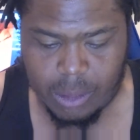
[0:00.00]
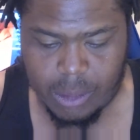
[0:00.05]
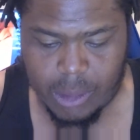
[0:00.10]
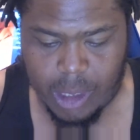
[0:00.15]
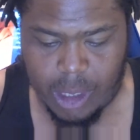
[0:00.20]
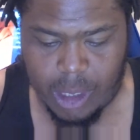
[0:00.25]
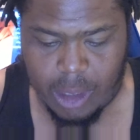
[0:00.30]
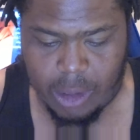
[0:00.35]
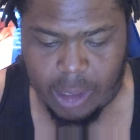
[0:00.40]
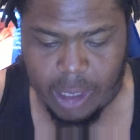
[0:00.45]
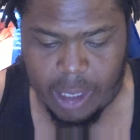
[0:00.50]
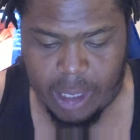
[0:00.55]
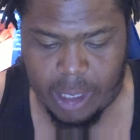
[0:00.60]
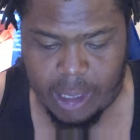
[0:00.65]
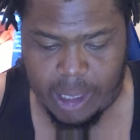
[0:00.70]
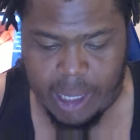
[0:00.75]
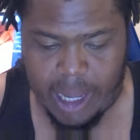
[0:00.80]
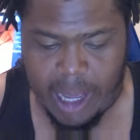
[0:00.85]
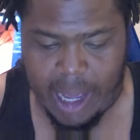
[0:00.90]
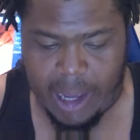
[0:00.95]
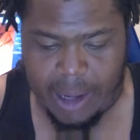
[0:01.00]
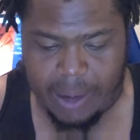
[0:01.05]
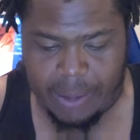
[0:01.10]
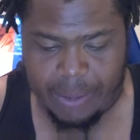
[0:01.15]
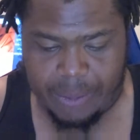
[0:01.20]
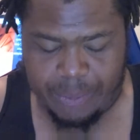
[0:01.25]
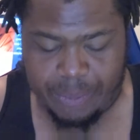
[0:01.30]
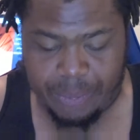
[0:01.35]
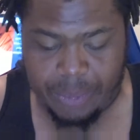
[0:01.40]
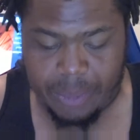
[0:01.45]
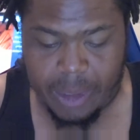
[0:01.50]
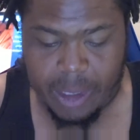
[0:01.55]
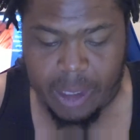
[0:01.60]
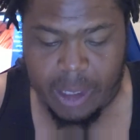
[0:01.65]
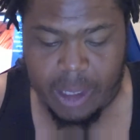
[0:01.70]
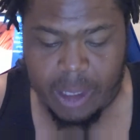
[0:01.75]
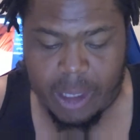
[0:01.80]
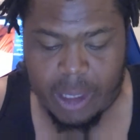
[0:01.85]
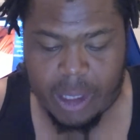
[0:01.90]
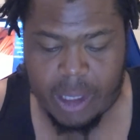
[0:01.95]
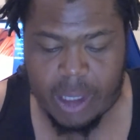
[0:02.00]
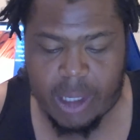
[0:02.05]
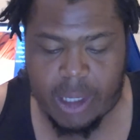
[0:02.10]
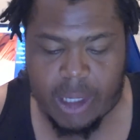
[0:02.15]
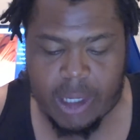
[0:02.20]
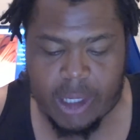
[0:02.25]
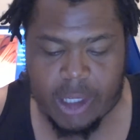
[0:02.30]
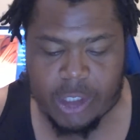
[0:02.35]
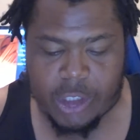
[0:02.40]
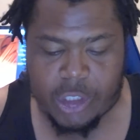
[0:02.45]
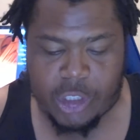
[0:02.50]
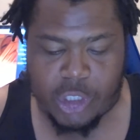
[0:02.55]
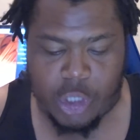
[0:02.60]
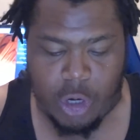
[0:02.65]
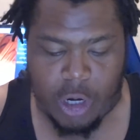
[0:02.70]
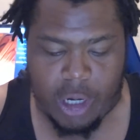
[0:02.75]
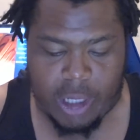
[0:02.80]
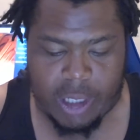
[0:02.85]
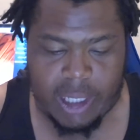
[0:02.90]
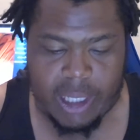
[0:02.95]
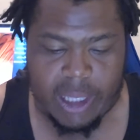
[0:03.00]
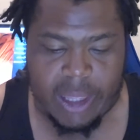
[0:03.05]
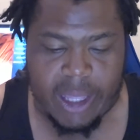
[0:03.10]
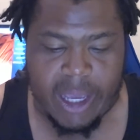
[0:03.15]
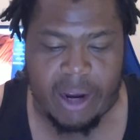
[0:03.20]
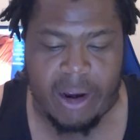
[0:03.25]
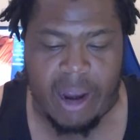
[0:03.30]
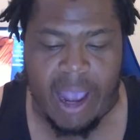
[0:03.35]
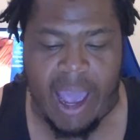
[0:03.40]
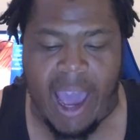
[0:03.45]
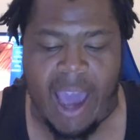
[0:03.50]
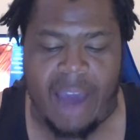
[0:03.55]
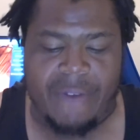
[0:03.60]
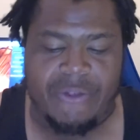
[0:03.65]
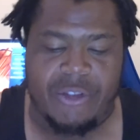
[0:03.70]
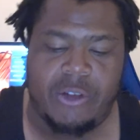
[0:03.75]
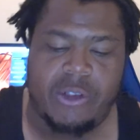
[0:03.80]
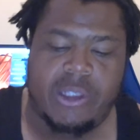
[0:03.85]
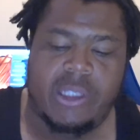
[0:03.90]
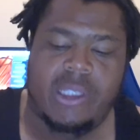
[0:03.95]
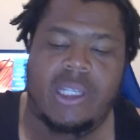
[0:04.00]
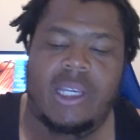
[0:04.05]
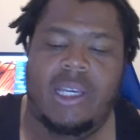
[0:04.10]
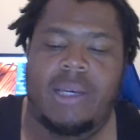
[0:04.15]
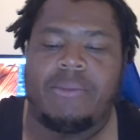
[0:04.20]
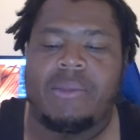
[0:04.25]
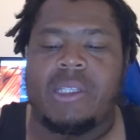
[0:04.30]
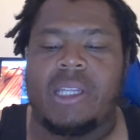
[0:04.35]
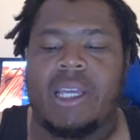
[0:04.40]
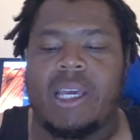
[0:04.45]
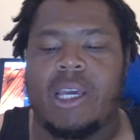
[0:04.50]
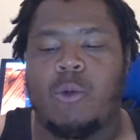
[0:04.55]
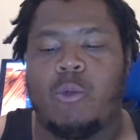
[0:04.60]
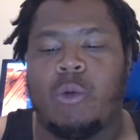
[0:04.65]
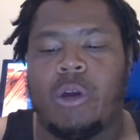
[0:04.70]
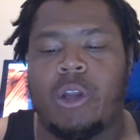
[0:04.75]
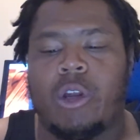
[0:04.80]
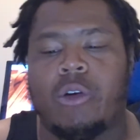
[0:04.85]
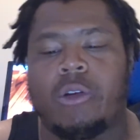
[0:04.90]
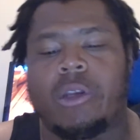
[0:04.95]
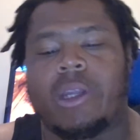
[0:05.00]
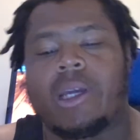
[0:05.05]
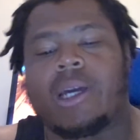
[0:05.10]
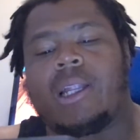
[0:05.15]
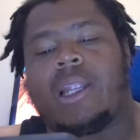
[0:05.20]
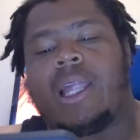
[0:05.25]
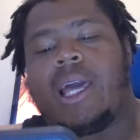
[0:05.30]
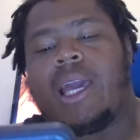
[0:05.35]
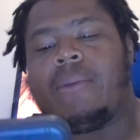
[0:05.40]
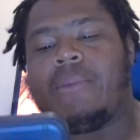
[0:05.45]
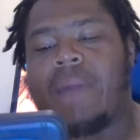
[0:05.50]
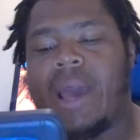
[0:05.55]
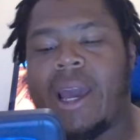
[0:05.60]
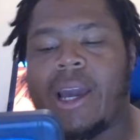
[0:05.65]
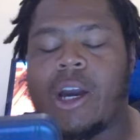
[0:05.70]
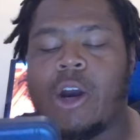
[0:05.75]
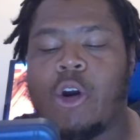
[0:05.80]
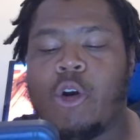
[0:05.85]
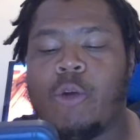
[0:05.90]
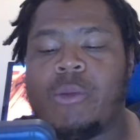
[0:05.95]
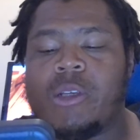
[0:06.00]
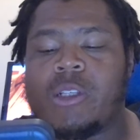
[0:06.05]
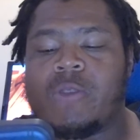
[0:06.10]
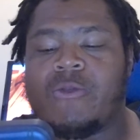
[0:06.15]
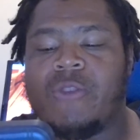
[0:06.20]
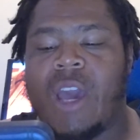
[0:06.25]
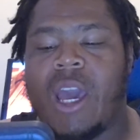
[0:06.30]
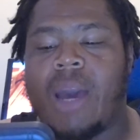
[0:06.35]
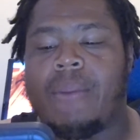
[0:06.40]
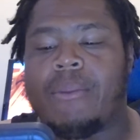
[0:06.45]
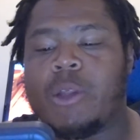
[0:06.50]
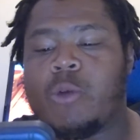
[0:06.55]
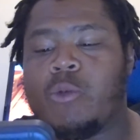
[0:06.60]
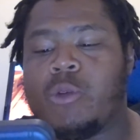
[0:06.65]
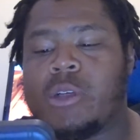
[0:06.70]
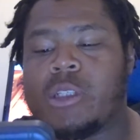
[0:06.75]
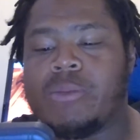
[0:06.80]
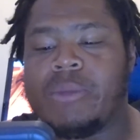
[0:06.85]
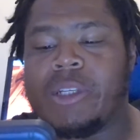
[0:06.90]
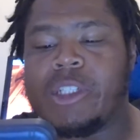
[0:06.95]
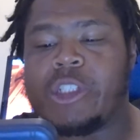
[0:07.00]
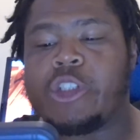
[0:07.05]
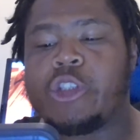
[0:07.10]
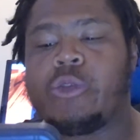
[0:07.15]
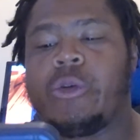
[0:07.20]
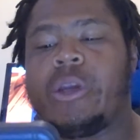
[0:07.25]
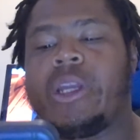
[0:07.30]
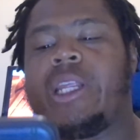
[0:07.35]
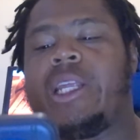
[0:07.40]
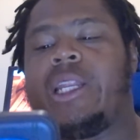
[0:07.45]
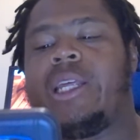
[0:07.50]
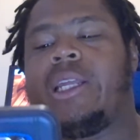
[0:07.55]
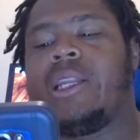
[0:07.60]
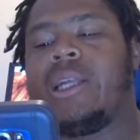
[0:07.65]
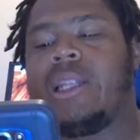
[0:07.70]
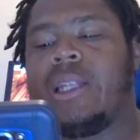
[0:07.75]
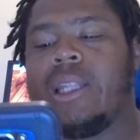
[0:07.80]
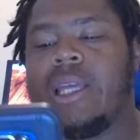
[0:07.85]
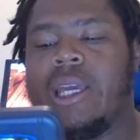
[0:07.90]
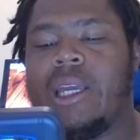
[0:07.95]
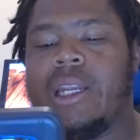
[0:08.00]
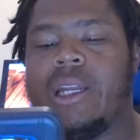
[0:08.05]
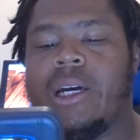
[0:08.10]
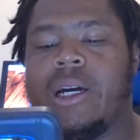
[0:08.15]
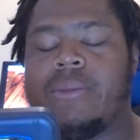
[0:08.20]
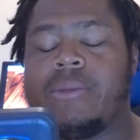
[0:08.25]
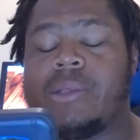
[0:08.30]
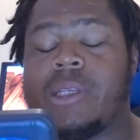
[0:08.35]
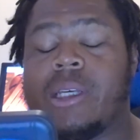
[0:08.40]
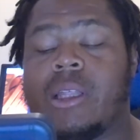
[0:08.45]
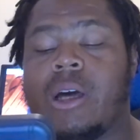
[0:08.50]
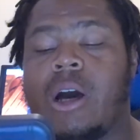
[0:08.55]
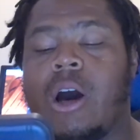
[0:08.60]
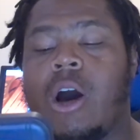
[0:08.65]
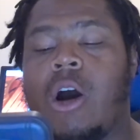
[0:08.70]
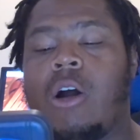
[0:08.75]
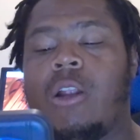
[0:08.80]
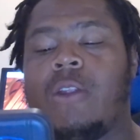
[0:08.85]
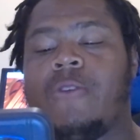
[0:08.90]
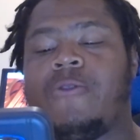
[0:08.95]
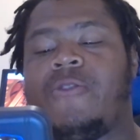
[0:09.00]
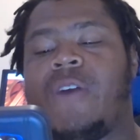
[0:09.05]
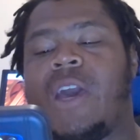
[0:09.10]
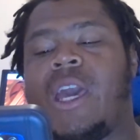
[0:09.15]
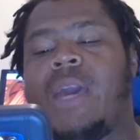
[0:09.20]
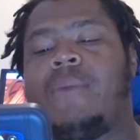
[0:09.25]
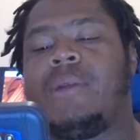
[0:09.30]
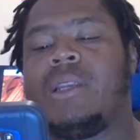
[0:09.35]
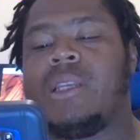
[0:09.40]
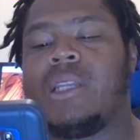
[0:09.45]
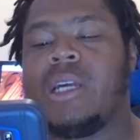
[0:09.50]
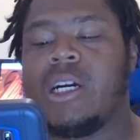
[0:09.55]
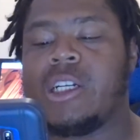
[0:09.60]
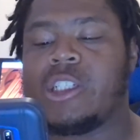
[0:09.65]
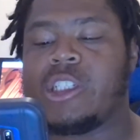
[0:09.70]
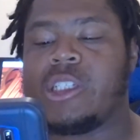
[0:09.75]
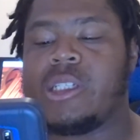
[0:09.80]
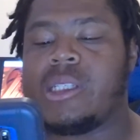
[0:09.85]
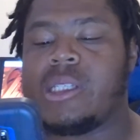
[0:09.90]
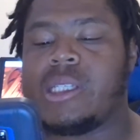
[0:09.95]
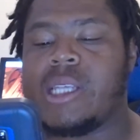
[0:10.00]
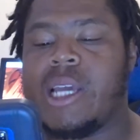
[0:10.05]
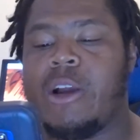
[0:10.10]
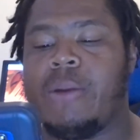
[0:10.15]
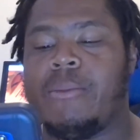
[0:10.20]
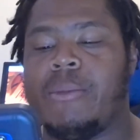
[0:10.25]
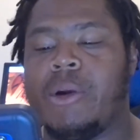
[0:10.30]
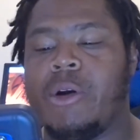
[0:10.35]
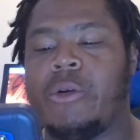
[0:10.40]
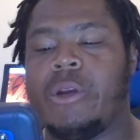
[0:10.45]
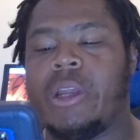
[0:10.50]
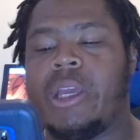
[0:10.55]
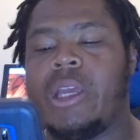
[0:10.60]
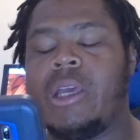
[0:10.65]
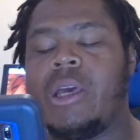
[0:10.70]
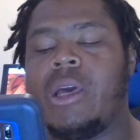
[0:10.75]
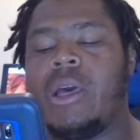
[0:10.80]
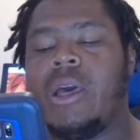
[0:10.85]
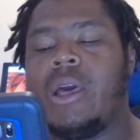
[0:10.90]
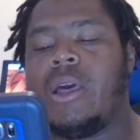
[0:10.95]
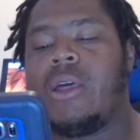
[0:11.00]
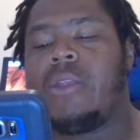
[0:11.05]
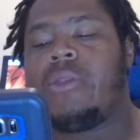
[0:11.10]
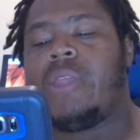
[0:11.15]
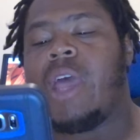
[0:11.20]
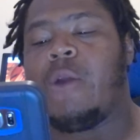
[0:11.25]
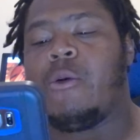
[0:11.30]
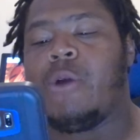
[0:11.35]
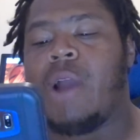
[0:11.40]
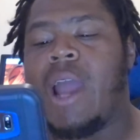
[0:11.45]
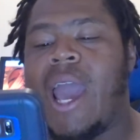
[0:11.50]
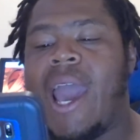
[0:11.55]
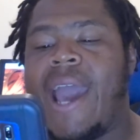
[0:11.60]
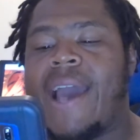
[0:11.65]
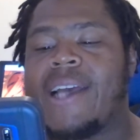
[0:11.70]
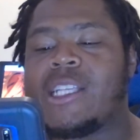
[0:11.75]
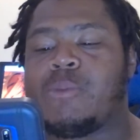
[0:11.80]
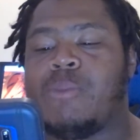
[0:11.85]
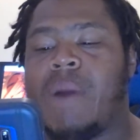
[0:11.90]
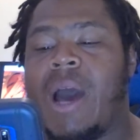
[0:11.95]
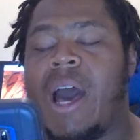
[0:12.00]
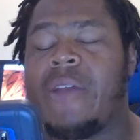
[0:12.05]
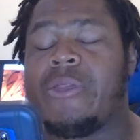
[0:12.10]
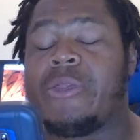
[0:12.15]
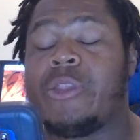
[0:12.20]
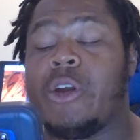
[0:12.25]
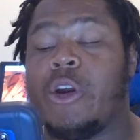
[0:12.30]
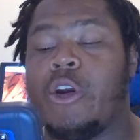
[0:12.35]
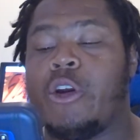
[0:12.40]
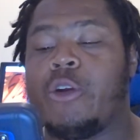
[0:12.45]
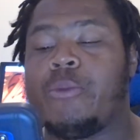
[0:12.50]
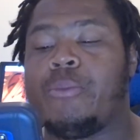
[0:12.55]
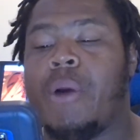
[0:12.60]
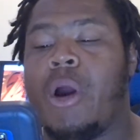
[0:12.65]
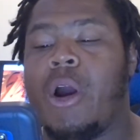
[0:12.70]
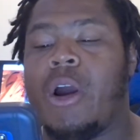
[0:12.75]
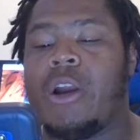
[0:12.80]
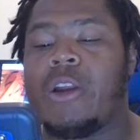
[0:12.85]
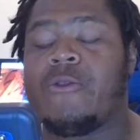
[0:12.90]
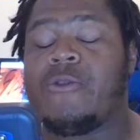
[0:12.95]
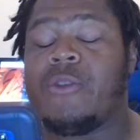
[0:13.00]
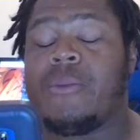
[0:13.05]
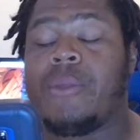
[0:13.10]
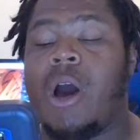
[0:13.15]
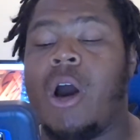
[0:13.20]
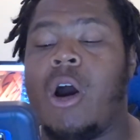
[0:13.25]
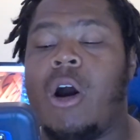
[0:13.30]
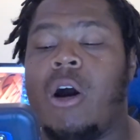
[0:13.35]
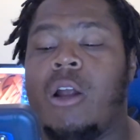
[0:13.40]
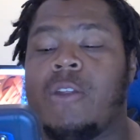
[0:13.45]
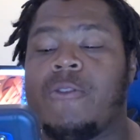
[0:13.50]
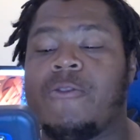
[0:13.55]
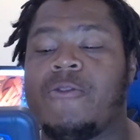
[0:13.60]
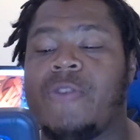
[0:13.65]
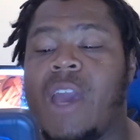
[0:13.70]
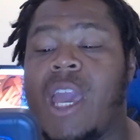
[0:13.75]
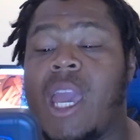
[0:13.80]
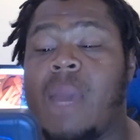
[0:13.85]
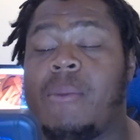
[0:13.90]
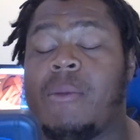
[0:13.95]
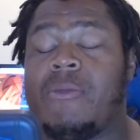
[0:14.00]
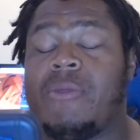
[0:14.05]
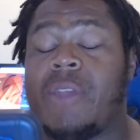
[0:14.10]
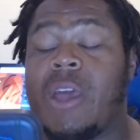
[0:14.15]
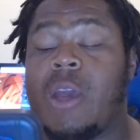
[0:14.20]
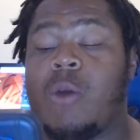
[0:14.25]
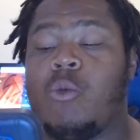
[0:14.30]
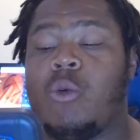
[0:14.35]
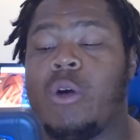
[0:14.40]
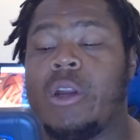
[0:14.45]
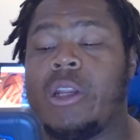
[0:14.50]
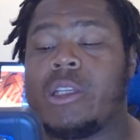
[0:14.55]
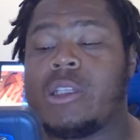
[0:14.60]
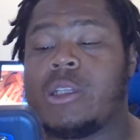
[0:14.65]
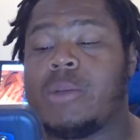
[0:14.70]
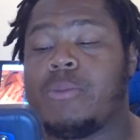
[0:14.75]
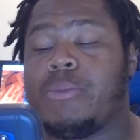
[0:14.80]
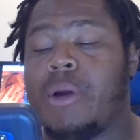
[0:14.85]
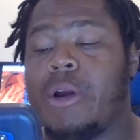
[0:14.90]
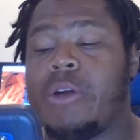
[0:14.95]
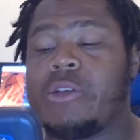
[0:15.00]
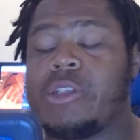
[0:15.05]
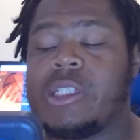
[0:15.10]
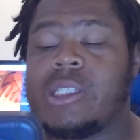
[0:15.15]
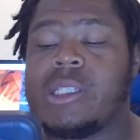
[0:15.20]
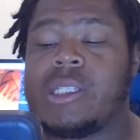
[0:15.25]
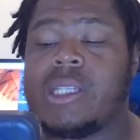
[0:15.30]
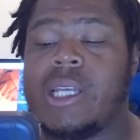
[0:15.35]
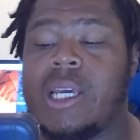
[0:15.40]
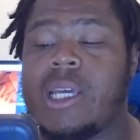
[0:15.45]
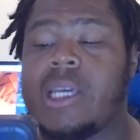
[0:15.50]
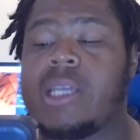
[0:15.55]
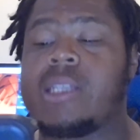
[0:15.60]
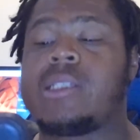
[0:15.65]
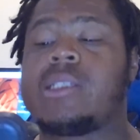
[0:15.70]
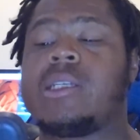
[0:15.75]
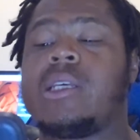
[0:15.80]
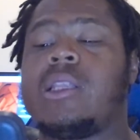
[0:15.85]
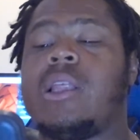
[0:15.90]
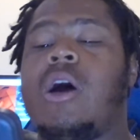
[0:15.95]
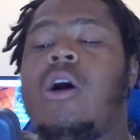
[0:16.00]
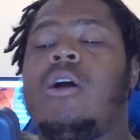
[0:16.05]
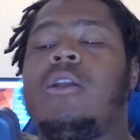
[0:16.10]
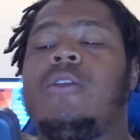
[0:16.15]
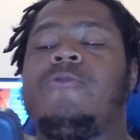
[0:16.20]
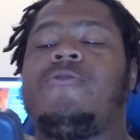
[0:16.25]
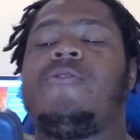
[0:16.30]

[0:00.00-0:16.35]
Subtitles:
Okay, now. Shortly thereafter, Sims then went on to claim that Kobe's family was mistreated in the lead up to the Hall of Fame induction ceremony. They were asked by a third party from the Hall of Fame if they wanted to purchase tickets to the Hall of